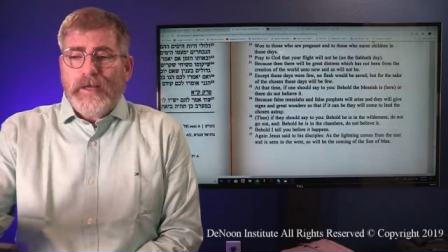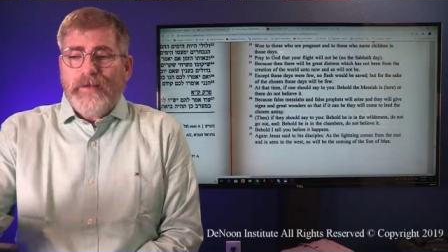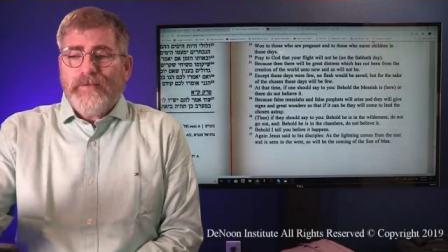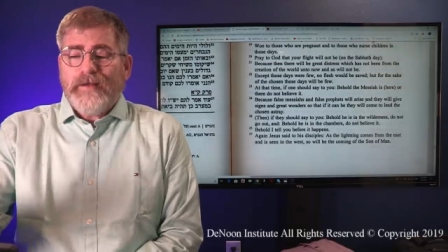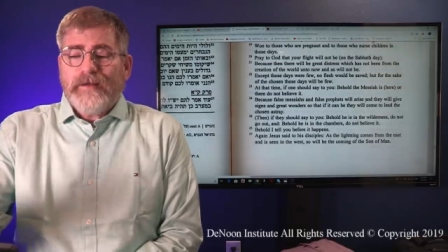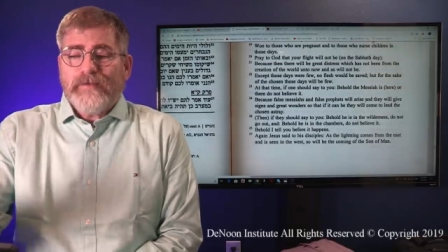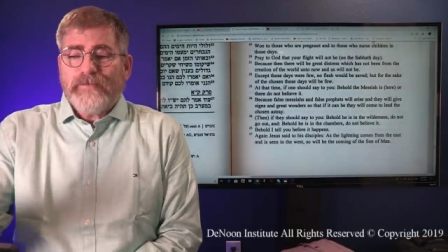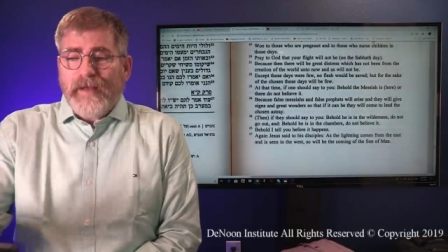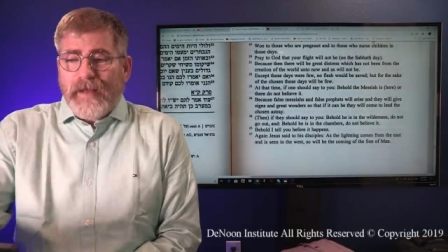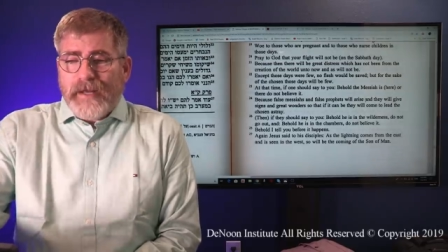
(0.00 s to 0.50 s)
in
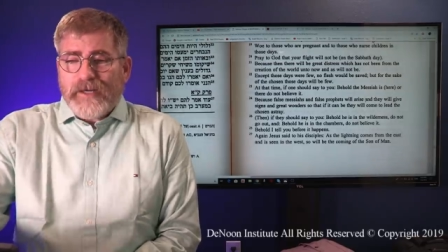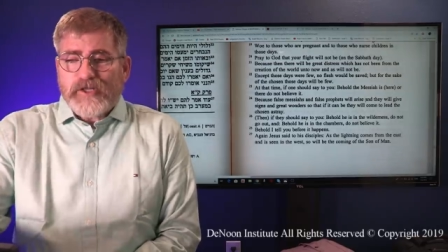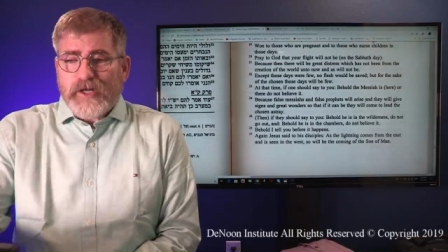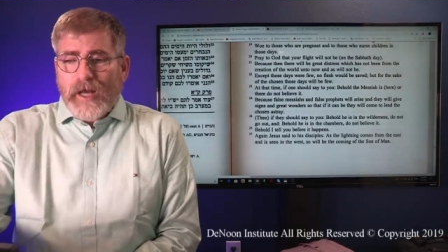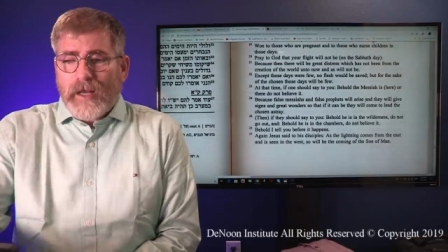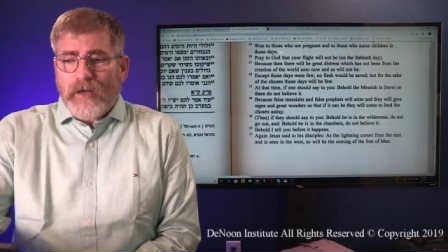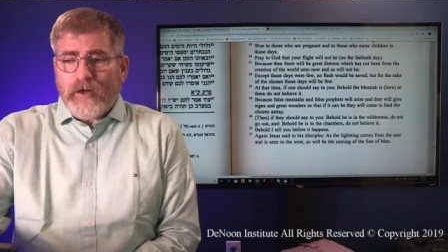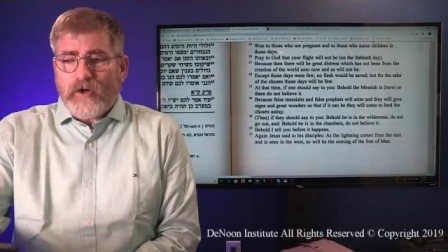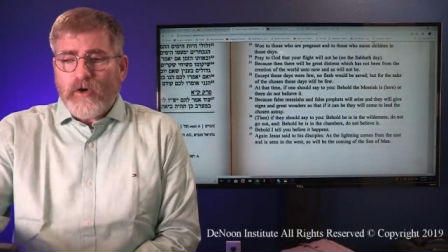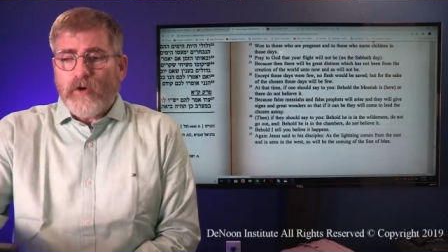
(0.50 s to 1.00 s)
the
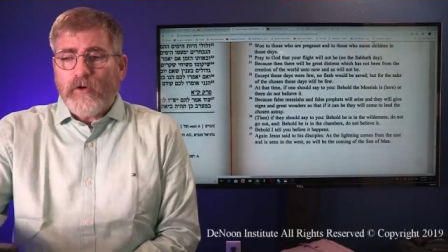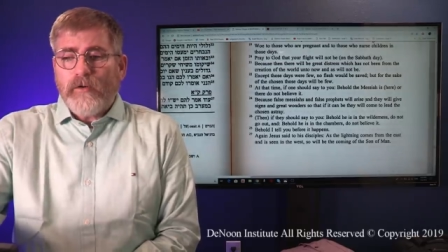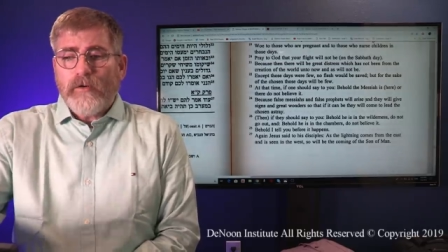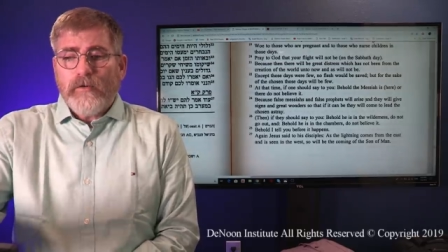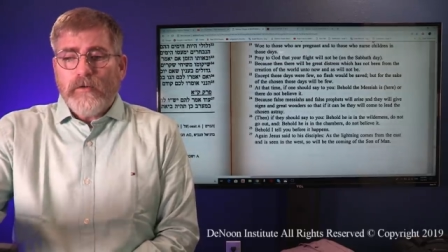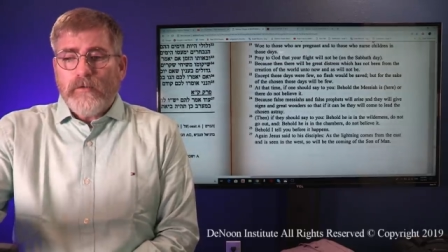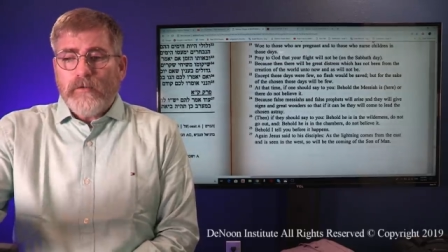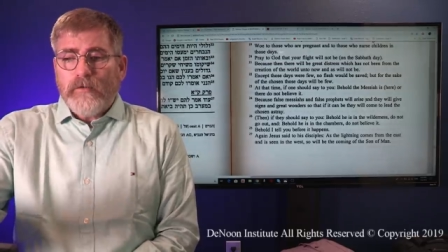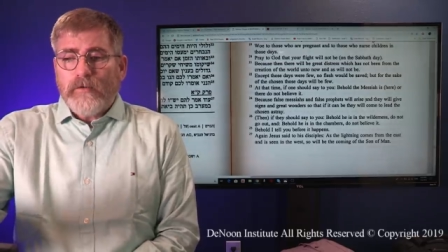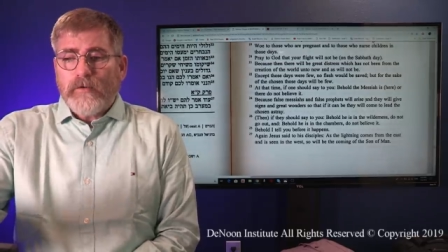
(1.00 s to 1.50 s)

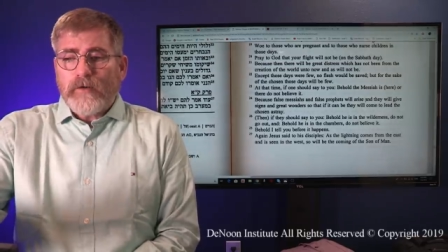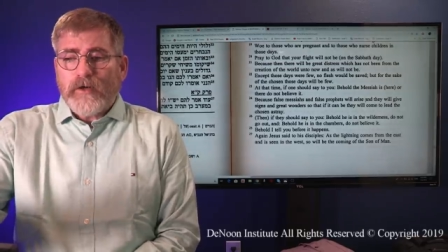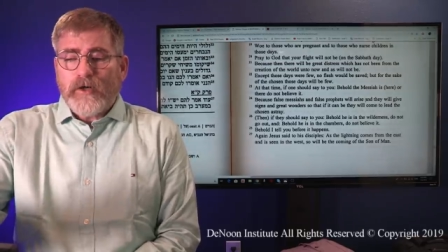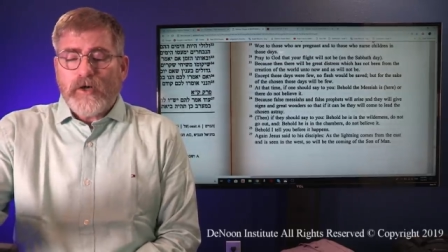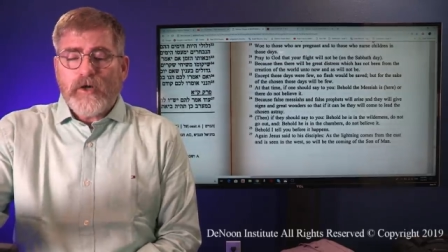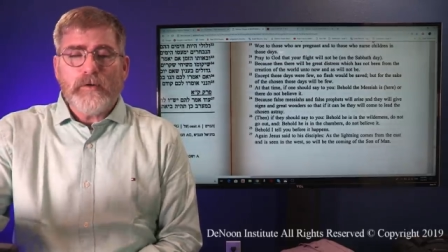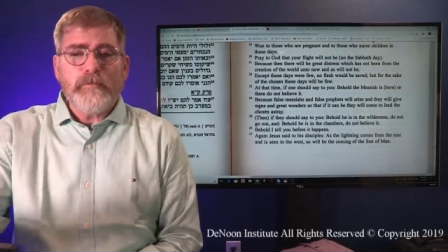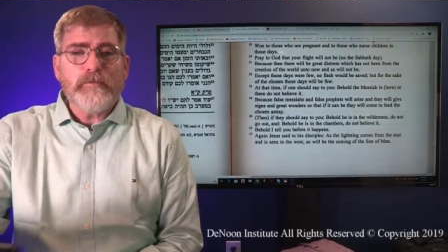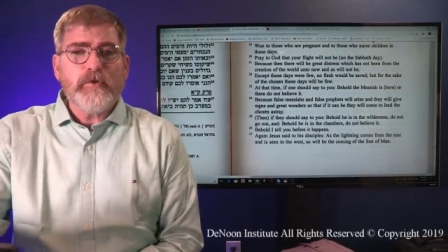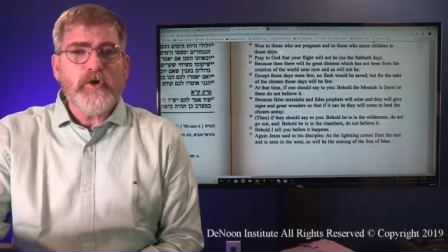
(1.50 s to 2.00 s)
evangelical
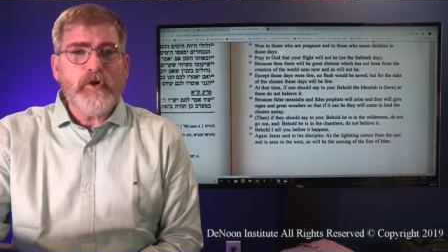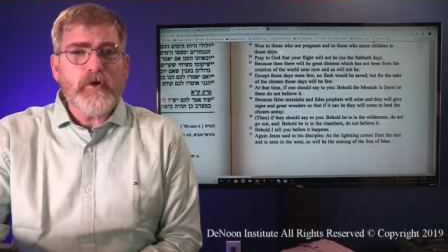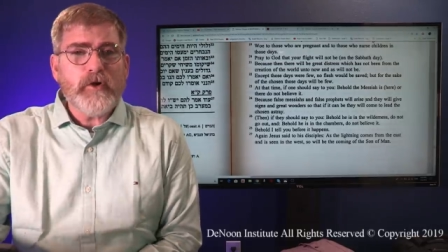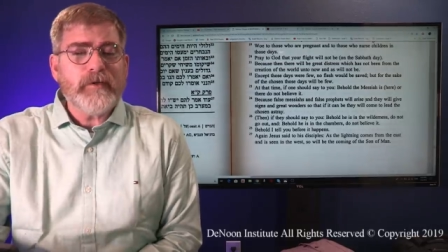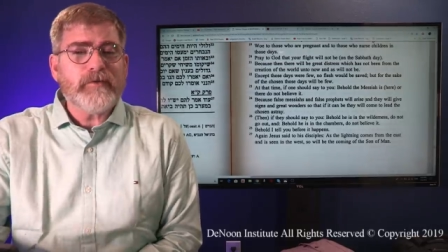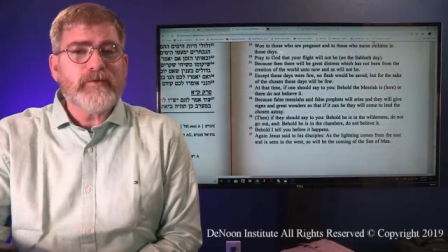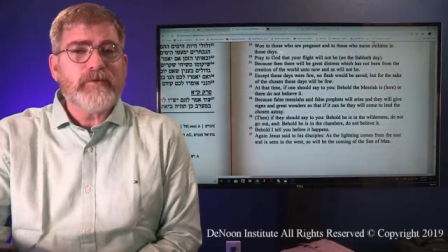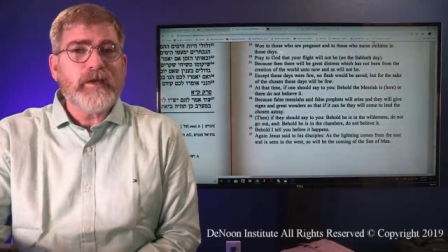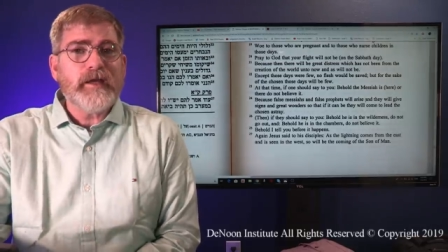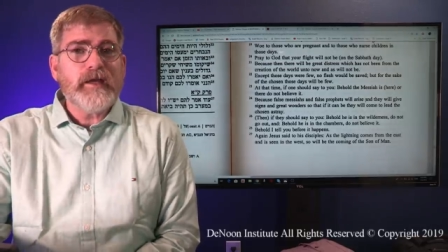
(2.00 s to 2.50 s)

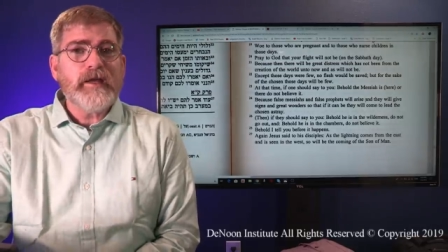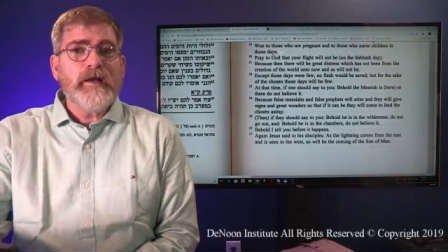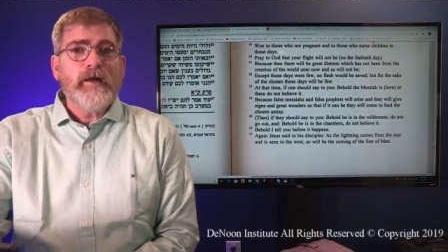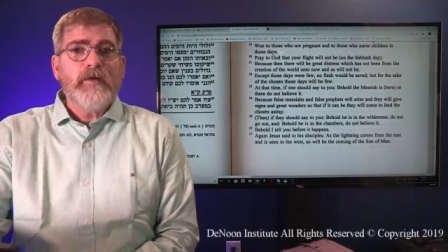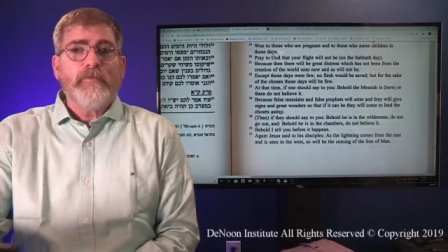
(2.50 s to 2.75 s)
community